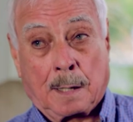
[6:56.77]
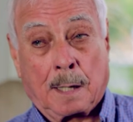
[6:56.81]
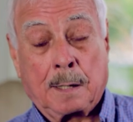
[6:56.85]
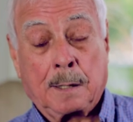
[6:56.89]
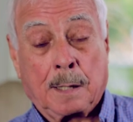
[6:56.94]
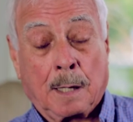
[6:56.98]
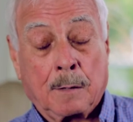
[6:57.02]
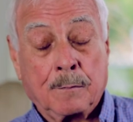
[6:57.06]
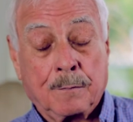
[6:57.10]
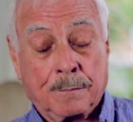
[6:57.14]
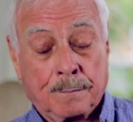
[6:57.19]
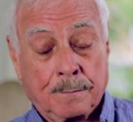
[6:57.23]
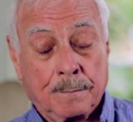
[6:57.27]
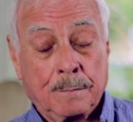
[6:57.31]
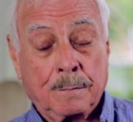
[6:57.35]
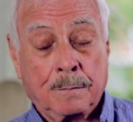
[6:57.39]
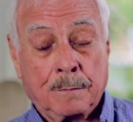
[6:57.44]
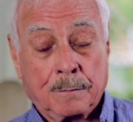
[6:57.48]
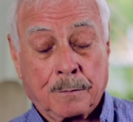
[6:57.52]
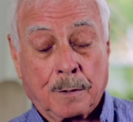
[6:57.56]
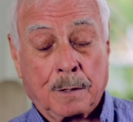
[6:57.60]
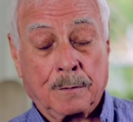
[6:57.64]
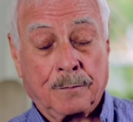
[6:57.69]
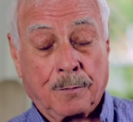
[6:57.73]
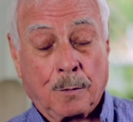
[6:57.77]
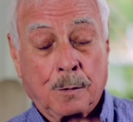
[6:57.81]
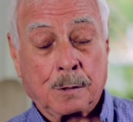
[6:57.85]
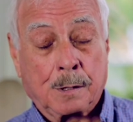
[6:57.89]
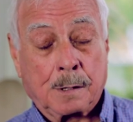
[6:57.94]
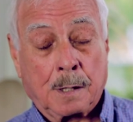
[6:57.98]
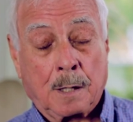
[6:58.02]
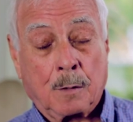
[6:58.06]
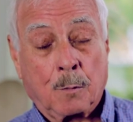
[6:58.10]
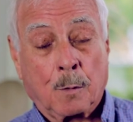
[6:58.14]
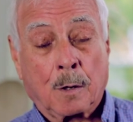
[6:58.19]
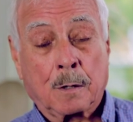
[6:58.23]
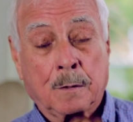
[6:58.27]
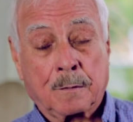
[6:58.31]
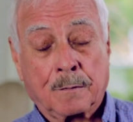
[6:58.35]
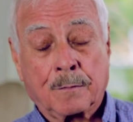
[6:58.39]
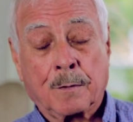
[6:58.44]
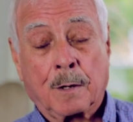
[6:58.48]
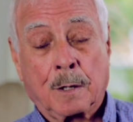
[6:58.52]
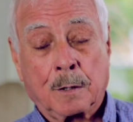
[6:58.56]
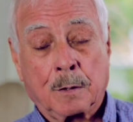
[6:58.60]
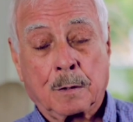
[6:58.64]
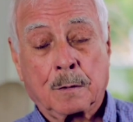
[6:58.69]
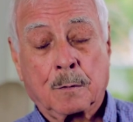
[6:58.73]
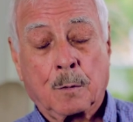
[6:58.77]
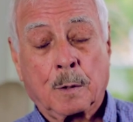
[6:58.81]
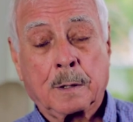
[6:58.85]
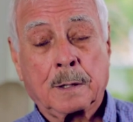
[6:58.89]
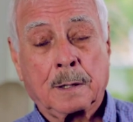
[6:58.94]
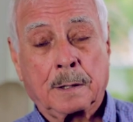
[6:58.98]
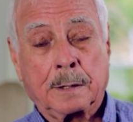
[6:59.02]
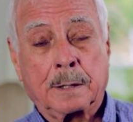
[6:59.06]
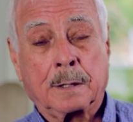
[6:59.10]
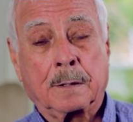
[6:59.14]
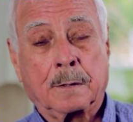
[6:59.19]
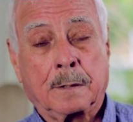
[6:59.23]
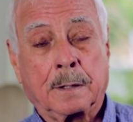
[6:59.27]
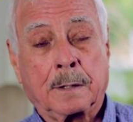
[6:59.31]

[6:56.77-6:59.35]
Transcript: I, I was very fortunate. I worked very quickly in